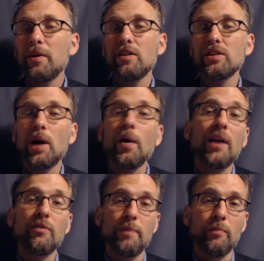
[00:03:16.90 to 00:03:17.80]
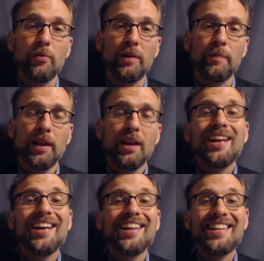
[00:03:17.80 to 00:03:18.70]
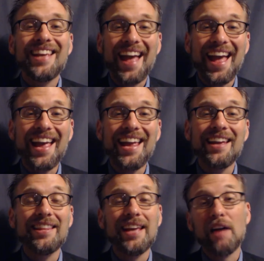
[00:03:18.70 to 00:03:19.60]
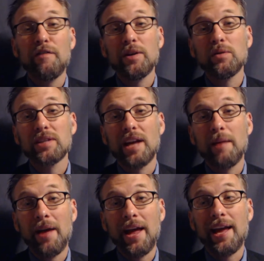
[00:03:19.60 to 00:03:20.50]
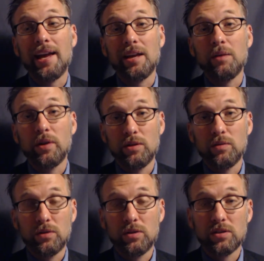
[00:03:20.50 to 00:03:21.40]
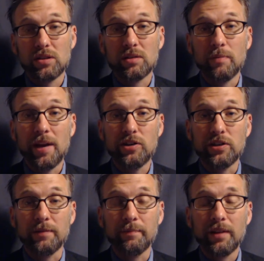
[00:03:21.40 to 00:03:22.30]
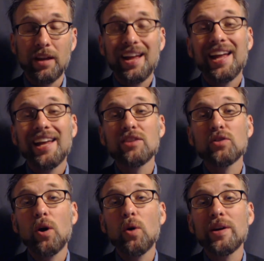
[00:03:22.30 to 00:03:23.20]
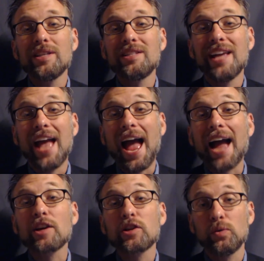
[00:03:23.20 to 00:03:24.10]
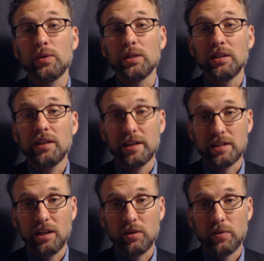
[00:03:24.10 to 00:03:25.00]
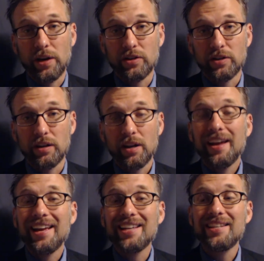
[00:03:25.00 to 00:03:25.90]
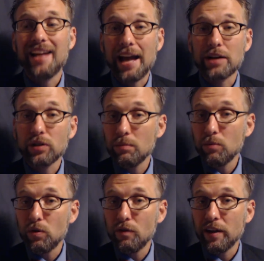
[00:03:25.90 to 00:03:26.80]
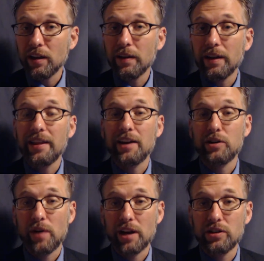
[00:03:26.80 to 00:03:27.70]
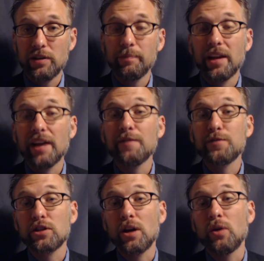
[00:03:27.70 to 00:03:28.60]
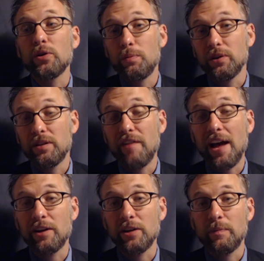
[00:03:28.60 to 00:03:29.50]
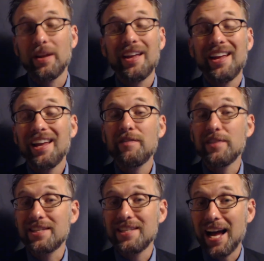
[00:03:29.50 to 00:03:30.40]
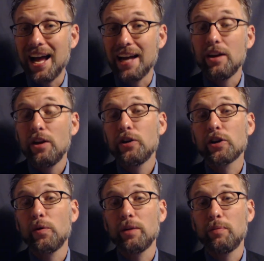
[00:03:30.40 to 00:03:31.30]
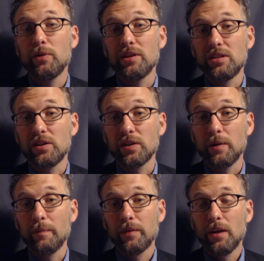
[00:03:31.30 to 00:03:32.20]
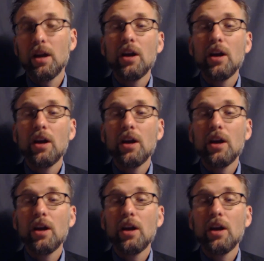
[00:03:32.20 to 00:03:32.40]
But here's how I remember it. The A in the F equals MA when you use the summation is always the actual acceleration. Is it actually moving in that direction? If so, you put the value. If it's not, you're going to put a zero.